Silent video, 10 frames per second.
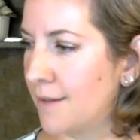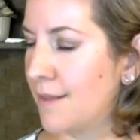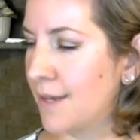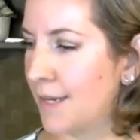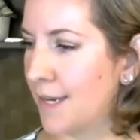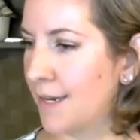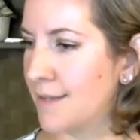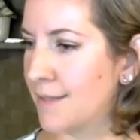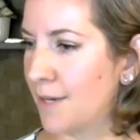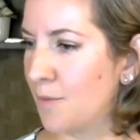and thinking
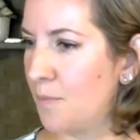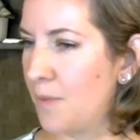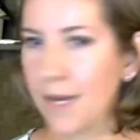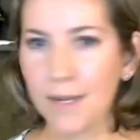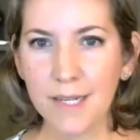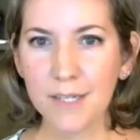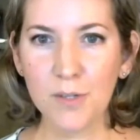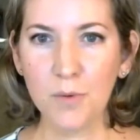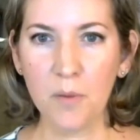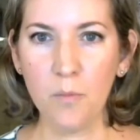is like paying
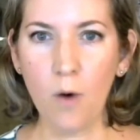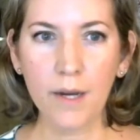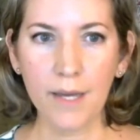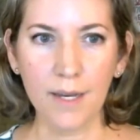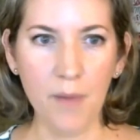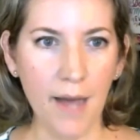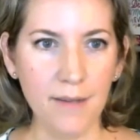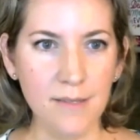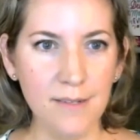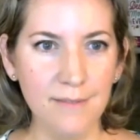attention to what I'm walking
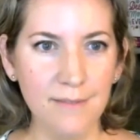past,